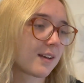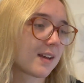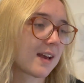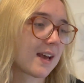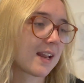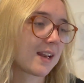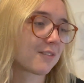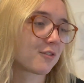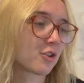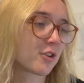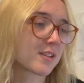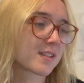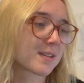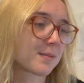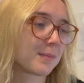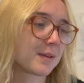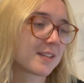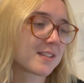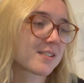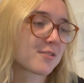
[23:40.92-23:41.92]
and I've got
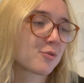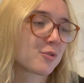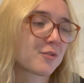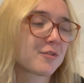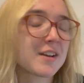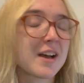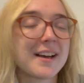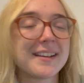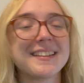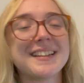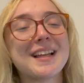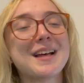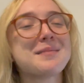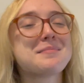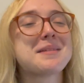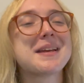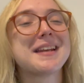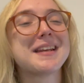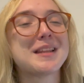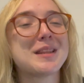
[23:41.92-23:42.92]
something to sort of cuddle
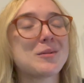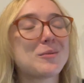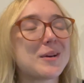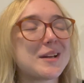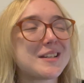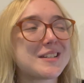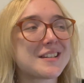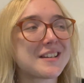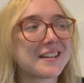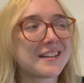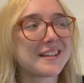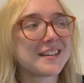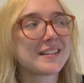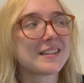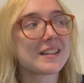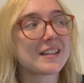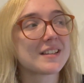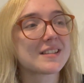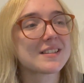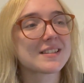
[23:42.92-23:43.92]
up in in the winter
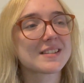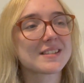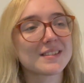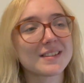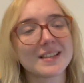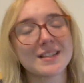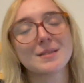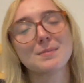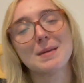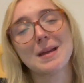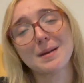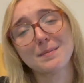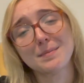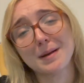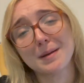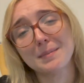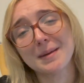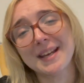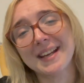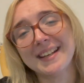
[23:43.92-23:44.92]
that's that's made
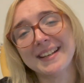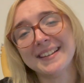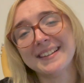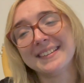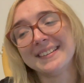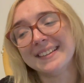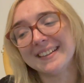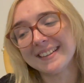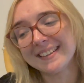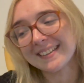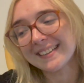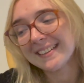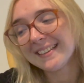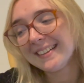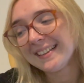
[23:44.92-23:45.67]
by me and like